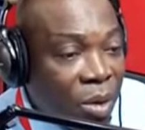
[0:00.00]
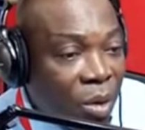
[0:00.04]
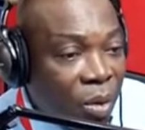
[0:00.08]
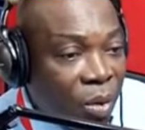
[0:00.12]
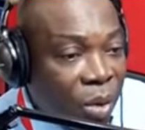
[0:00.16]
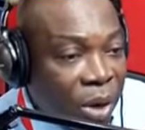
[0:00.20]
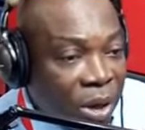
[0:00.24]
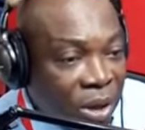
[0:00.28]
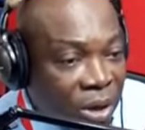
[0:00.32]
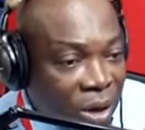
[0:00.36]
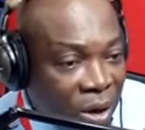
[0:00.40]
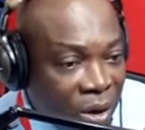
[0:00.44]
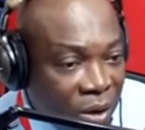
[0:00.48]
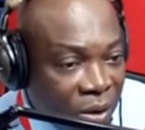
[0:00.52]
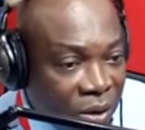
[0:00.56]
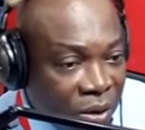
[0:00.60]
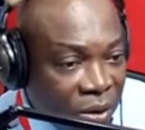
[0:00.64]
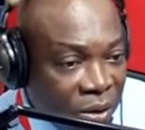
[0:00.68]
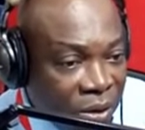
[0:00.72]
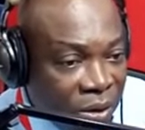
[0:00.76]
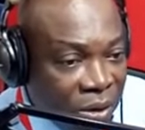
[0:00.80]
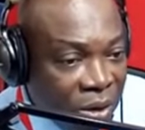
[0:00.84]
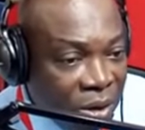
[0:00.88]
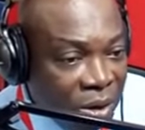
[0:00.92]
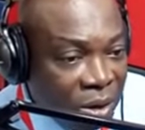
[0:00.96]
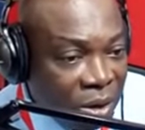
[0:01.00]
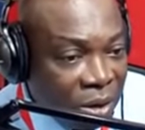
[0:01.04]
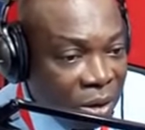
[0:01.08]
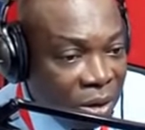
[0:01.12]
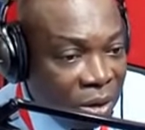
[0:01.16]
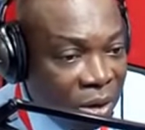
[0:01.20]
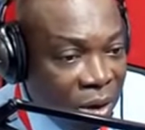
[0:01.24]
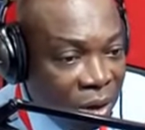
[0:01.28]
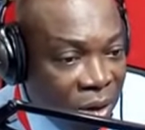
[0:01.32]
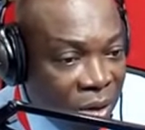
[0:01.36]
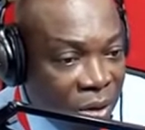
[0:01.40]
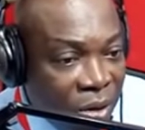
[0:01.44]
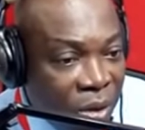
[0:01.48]
with us
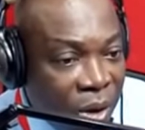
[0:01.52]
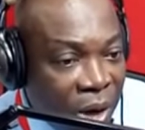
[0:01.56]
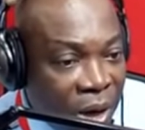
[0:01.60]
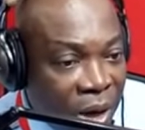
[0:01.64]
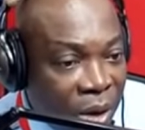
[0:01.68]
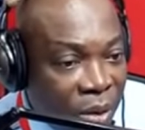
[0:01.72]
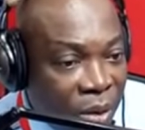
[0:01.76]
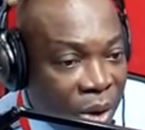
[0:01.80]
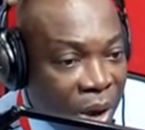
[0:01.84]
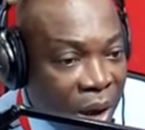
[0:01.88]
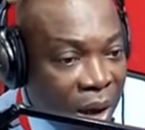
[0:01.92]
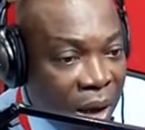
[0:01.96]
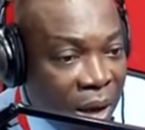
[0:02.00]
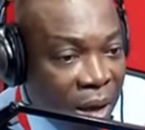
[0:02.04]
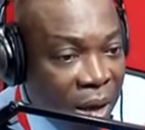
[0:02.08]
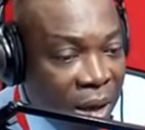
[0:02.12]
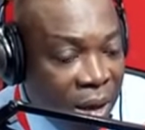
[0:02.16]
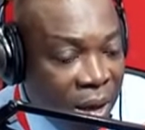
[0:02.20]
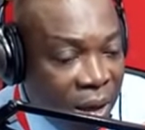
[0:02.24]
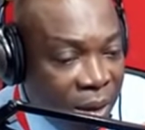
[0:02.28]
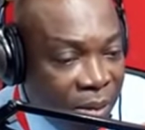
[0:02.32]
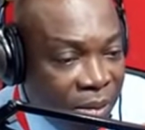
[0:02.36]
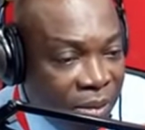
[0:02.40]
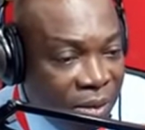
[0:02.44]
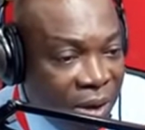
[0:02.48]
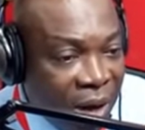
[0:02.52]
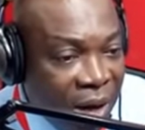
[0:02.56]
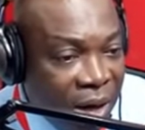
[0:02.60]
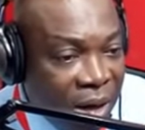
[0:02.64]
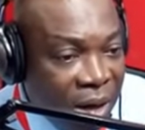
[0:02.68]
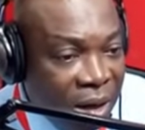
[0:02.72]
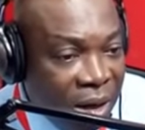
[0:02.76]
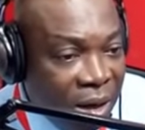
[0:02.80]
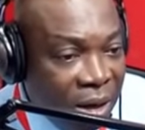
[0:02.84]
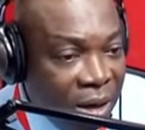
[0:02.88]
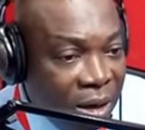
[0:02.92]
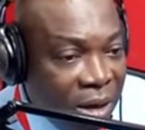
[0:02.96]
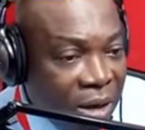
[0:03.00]
don't go anywhere keep
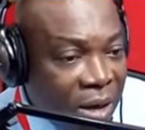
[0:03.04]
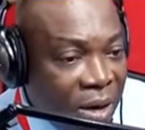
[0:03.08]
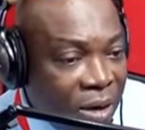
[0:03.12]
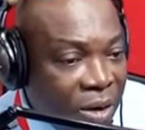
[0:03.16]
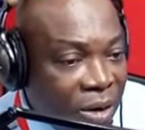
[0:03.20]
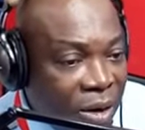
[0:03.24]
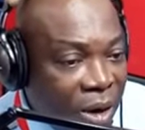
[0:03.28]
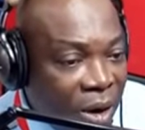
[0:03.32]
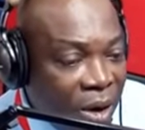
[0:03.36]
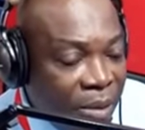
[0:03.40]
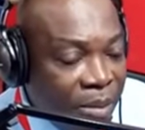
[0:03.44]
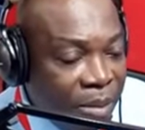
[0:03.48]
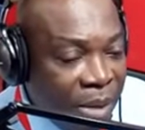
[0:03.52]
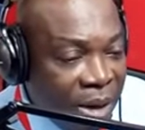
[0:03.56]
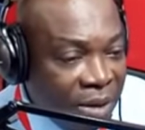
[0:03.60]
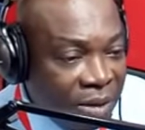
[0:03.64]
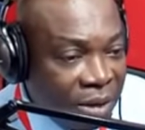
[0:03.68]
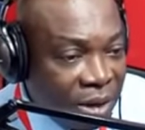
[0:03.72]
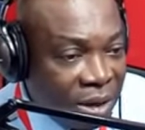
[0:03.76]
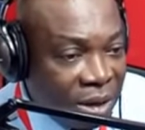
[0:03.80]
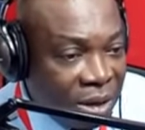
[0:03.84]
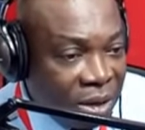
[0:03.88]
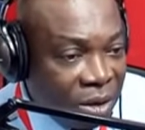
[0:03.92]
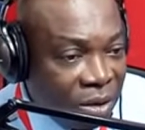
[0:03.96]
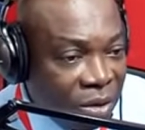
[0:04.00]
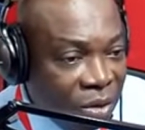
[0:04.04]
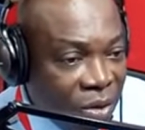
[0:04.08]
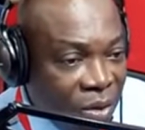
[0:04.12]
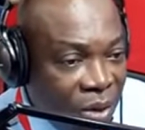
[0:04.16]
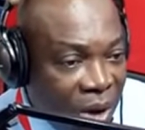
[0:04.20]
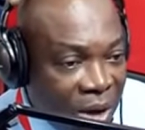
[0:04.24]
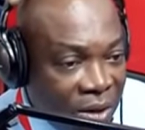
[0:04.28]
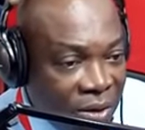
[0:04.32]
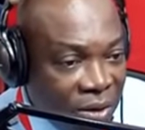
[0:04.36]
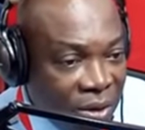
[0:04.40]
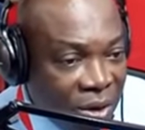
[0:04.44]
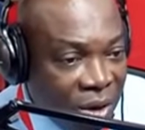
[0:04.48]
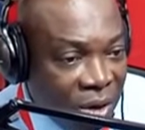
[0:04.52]
sending your messages
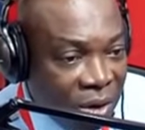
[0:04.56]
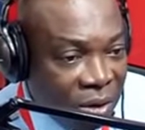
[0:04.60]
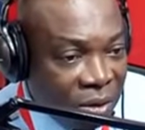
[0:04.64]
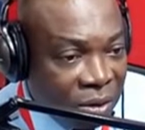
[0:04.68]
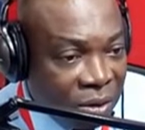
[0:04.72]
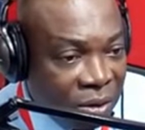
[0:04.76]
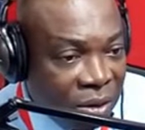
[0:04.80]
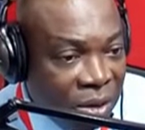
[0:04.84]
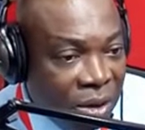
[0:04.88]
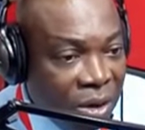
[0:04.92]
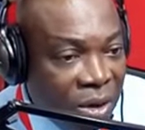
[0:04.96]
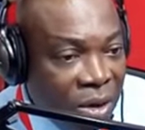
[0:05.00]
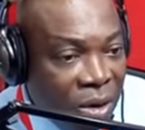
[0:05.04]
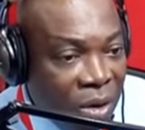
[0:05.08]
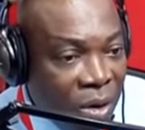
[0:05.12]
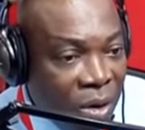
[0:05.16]
questions